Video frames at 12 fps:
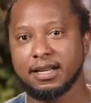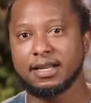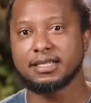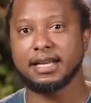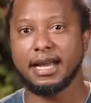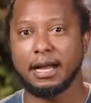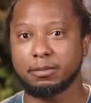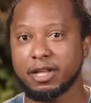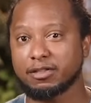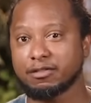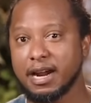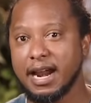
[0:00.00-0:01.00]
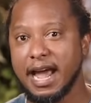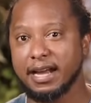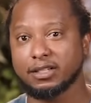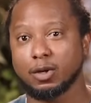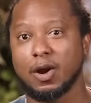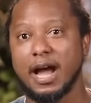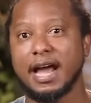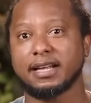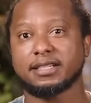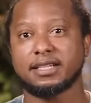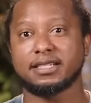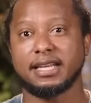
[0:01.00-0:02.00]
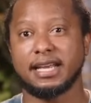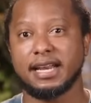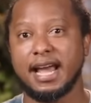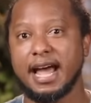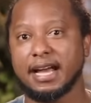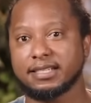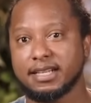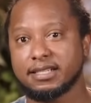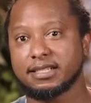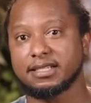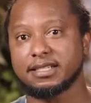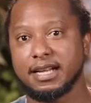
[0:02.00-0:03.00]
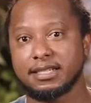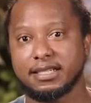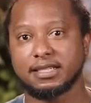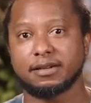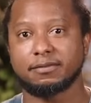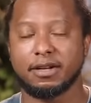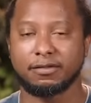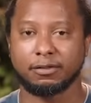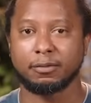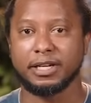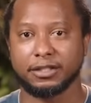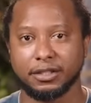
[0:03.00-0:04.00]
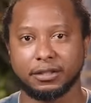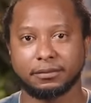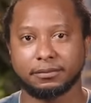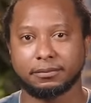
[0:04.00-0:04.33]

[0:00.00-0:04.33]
to help the threat actor or actors gain access to sensitive information.